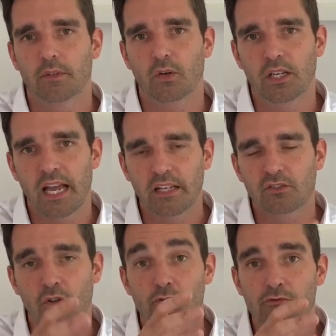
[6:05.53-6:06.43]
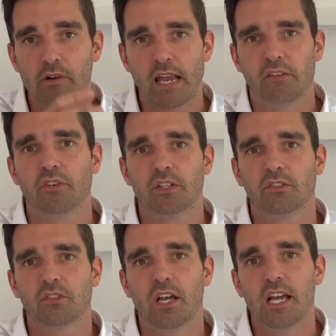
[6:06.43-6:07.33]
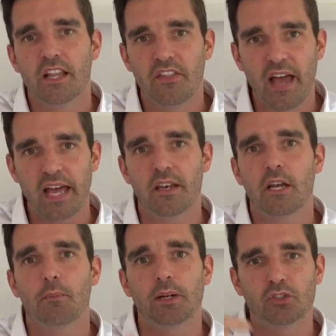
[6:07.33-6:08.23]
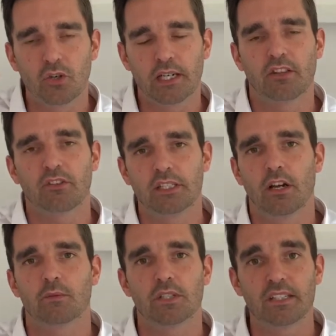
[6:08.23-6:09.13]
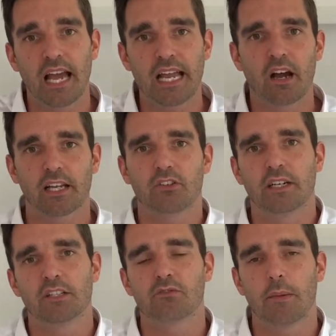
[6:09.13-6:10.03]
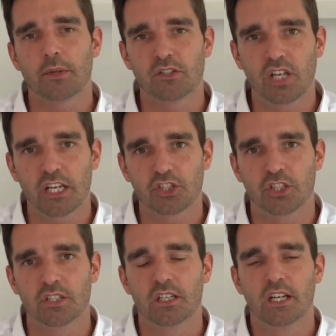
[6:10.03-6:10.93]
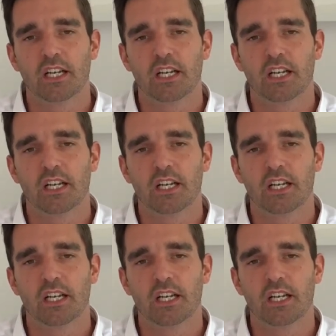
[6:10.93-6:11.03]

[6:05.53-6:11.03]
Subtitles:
Okay, so the relevance. Then by doing it 3 times a day, I create the repetition.